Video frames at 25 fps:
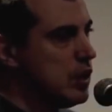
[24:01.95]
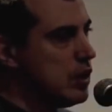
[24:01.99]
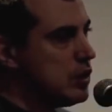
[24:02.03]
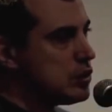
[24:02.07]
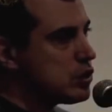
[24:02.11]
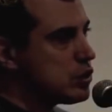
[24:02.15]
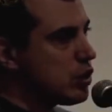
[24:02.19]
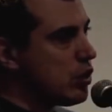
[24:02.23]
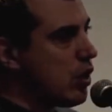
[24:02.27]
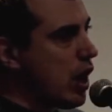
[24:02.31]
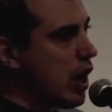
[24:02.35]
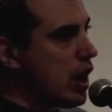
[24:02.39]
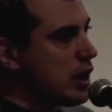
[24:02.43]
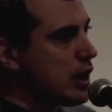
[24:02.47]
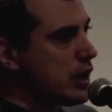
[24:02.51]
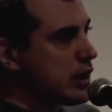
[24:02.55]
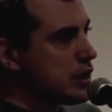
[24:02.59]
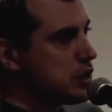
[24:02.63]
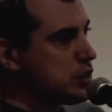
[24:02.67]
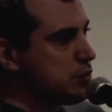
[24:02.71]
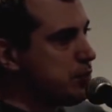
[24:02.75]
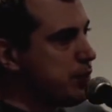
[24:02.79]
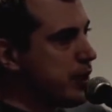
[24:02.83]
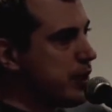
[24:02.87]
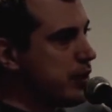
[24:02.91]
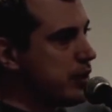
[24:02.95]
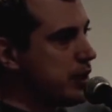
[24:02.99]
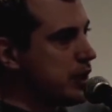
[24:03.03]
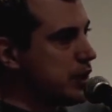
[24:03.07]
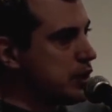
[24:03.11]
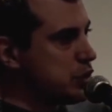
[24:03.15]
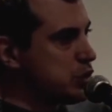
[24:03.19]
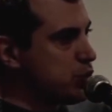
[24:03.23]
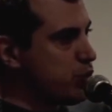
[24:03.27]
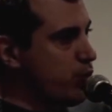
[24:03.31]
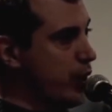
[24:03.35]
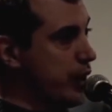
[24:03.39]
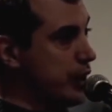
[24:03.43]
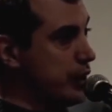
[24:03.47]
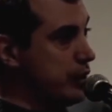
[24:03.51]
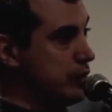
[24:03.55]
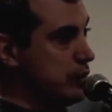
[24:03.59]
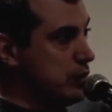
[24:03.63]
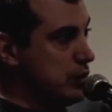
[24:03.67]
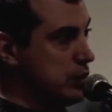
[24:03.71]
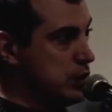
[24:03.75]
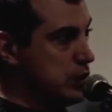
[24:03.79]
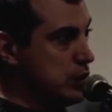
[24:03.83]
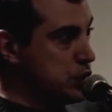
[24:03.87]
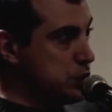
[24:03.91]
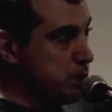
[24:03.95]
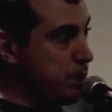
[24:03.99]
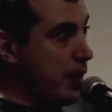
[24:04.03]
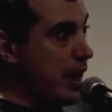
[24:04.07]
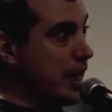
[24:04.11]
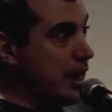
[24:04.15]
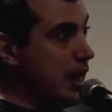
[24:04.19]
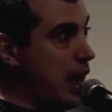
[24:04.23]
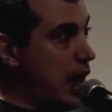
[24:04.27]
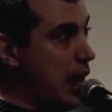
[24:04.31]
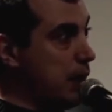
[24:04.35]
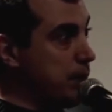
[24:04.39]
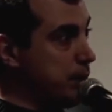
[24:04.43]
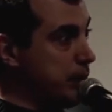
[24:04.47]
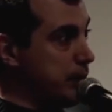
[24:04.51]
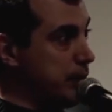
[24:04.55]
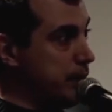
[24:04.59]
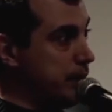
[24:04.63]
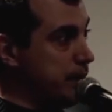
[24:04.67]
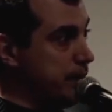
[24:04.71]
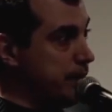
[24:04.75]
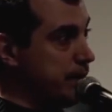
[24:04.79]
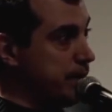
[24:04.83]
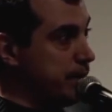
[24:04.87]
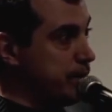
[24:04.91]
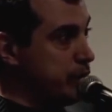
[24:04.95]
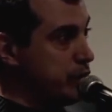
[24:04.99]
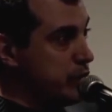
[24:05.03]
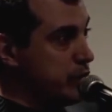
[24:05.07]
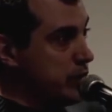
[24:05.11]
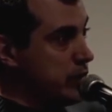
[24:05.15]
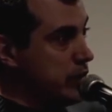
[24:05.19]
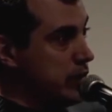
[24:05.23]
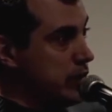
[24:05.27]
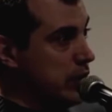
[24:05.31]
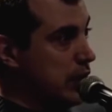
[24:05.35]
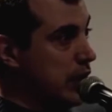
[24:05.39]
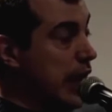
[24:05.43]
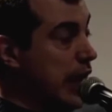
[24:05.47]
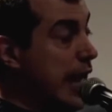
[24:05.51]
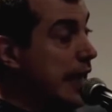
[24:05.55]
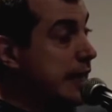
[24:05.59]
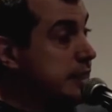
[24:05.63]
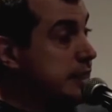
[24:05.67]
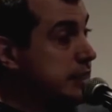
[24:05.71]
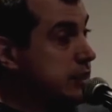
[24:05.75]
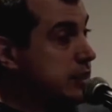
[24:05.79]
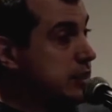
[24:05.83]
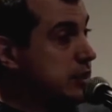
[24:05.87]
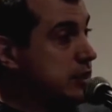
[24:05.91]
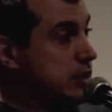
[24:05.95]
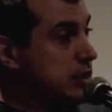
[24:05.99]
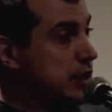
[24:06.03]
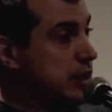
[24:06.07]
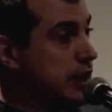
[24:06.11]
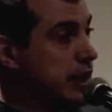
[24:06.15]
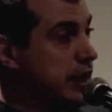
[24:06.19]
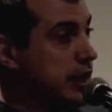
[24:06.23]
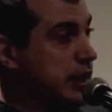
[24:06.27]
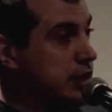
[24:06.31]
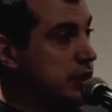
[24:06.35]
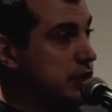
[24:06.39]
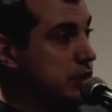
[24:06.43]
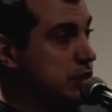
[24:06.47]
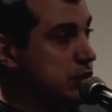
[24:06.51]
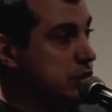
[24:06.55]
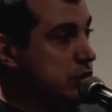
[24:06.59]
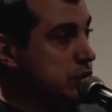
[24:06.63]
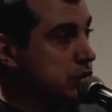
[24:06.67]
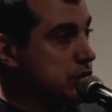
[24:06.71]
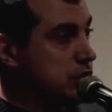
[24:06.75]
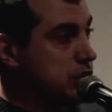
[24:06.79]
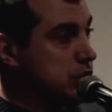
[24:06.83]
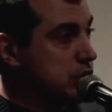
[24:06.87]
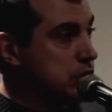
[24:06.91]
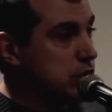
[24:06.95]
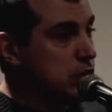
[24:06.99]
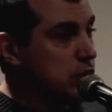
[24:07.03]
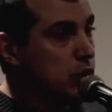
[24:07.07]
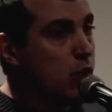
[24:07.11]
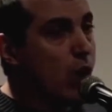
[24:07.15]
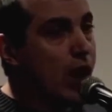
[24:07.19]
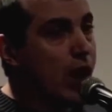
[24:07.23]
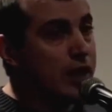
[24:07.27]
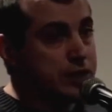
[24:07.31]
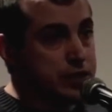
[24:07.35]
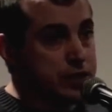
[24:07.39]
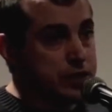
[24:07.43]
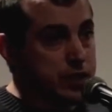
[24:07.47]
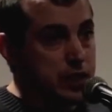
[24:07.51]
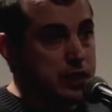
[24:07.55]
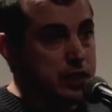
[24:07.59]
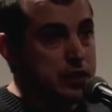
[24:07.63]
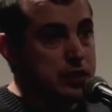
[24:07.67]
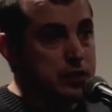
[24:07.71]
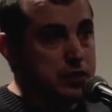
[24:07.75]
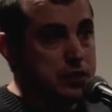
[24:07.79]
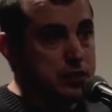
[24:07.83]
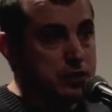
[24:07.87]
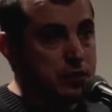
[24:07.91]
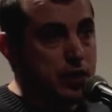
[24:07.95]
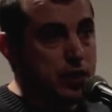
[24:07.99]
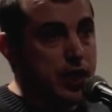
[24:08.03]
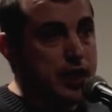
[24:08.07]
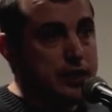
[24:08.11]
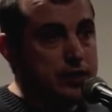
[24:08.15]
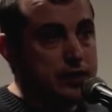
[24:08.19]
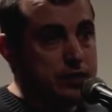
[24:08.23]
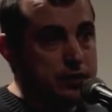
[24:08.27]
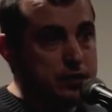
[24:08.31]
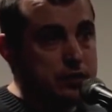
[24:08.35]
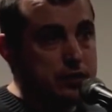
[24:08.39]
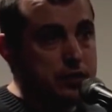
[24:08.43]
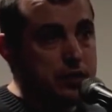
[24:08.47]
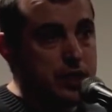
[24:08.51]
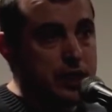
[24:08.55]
So our experience when sped up, light is quanta, right?